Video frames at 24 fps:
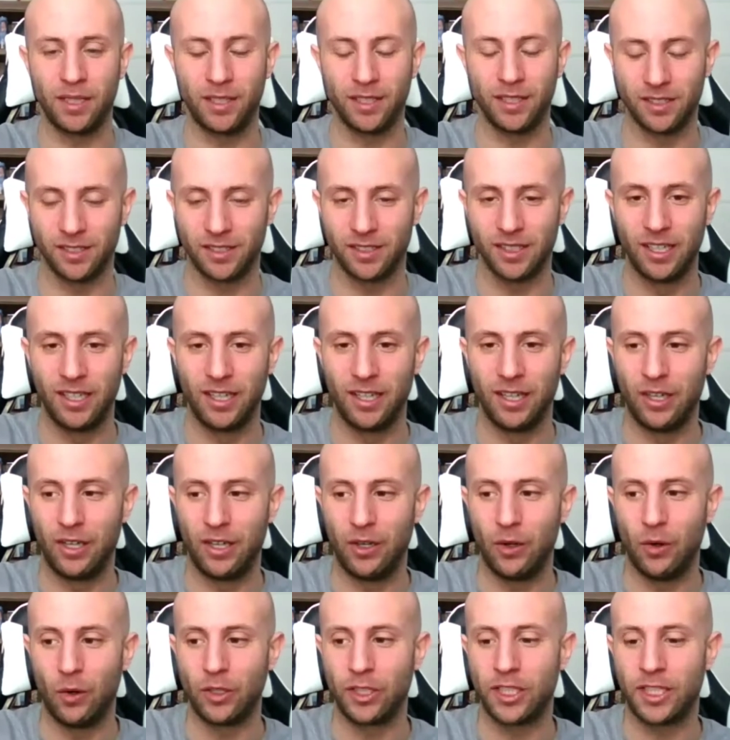because
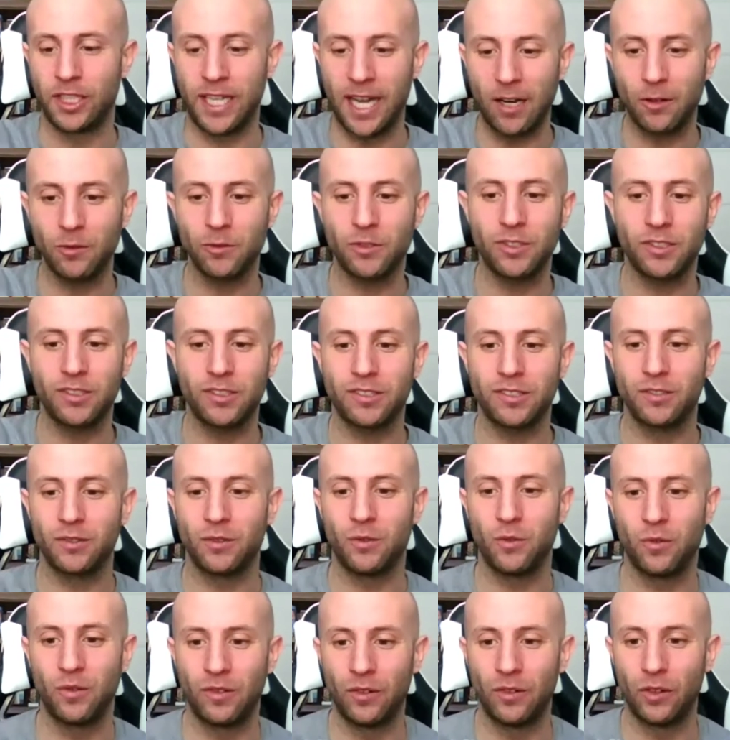scouts
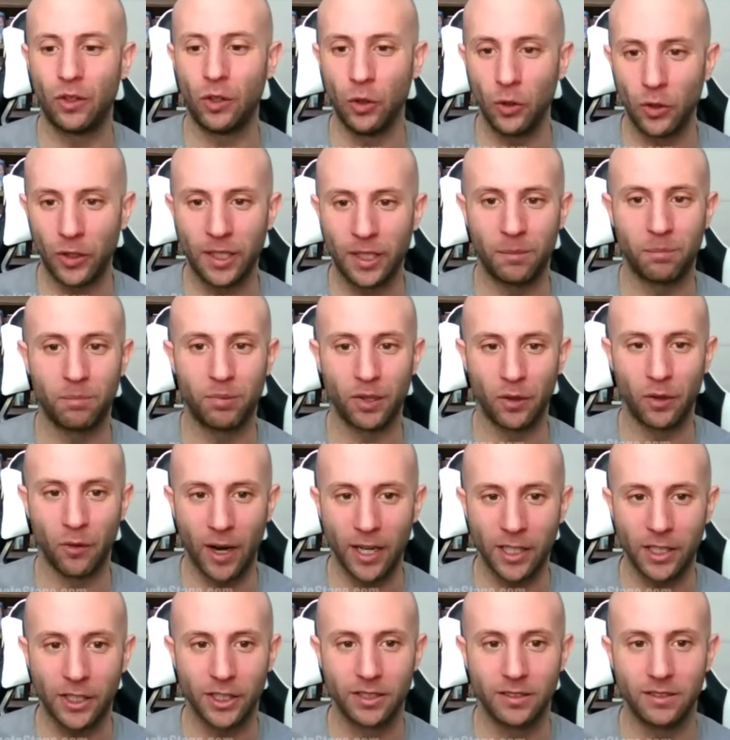look at
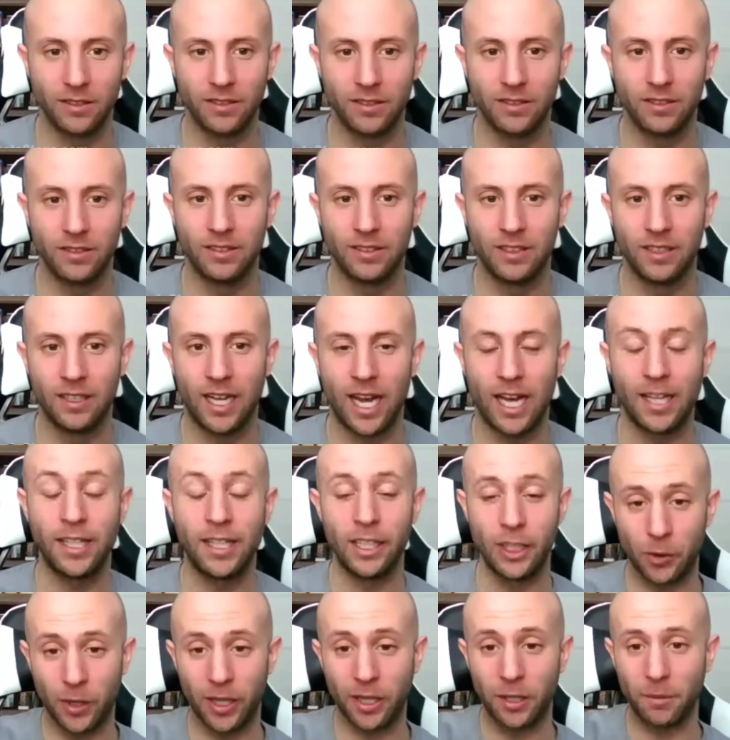progression and they
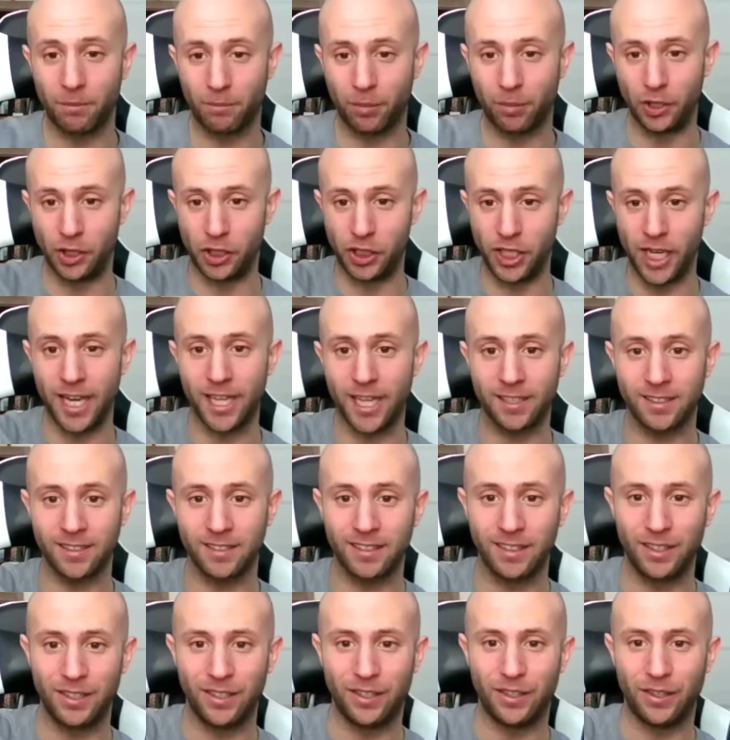try to project
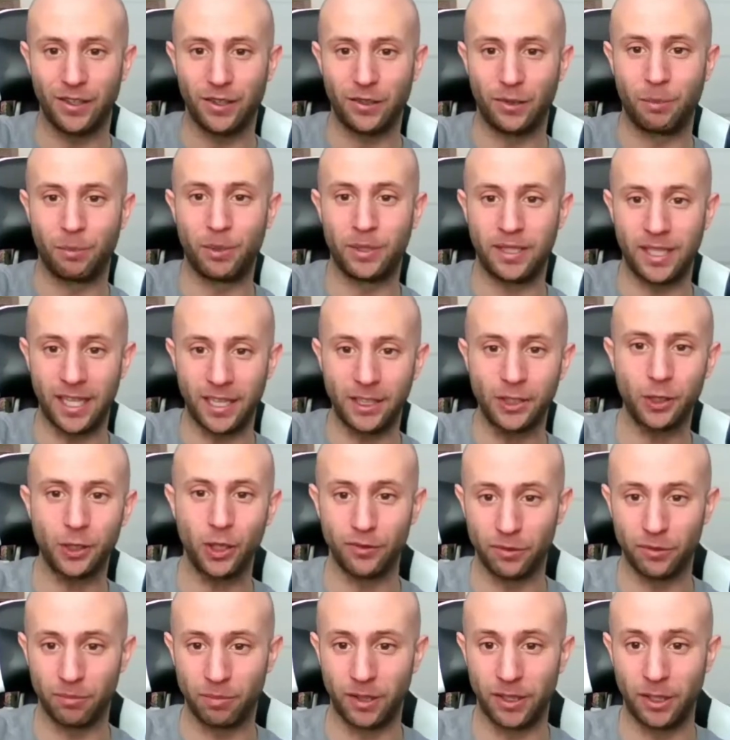the potential
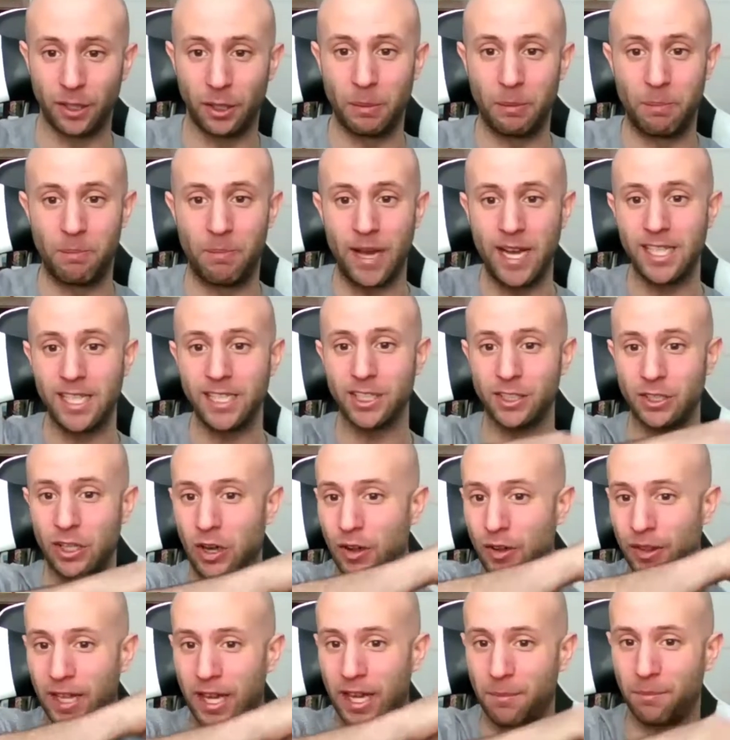of a player based
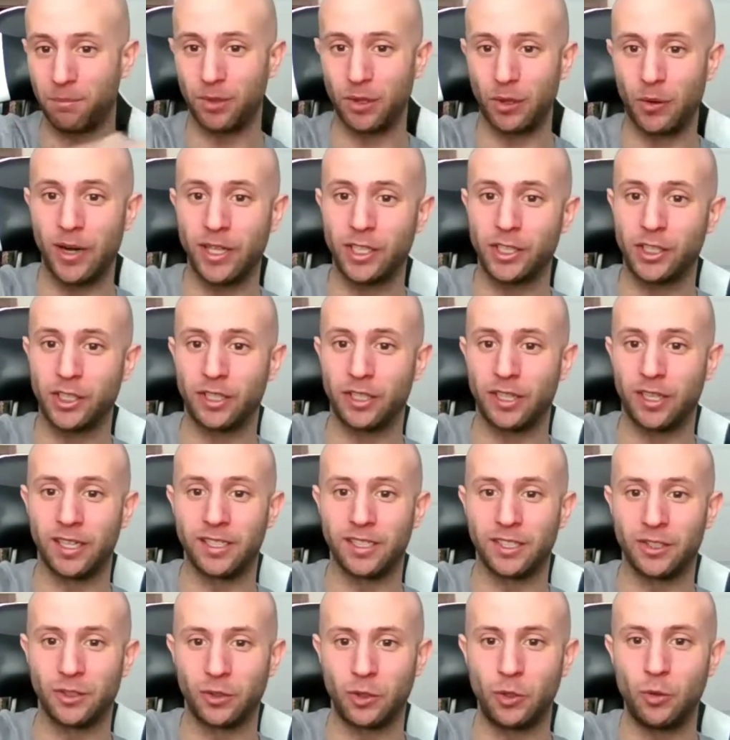on that progression
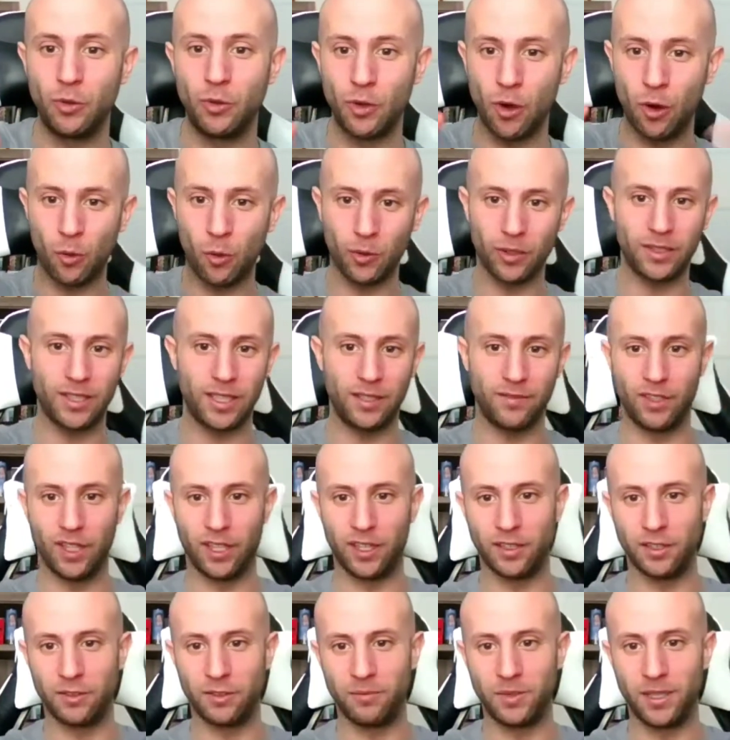line. So you know what they've
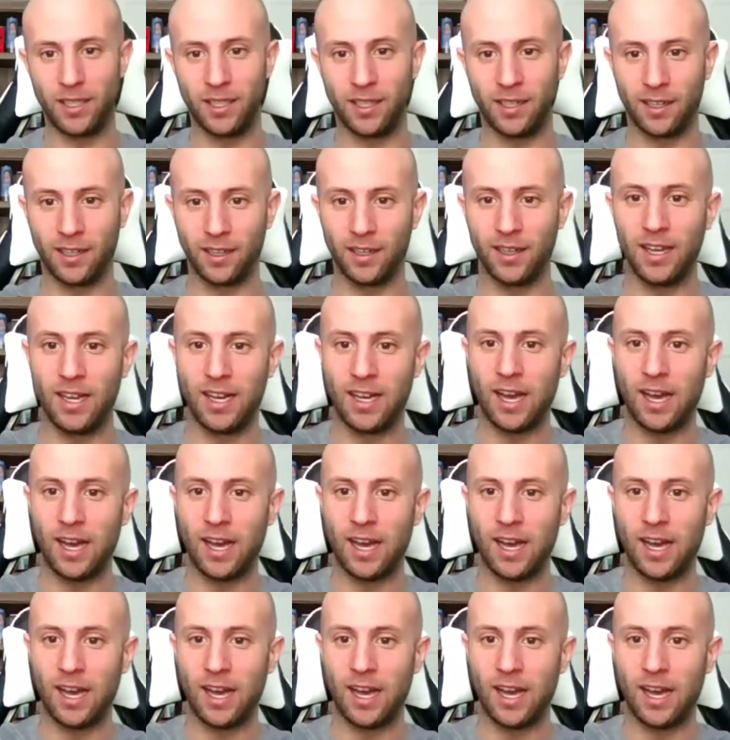done in the beginning.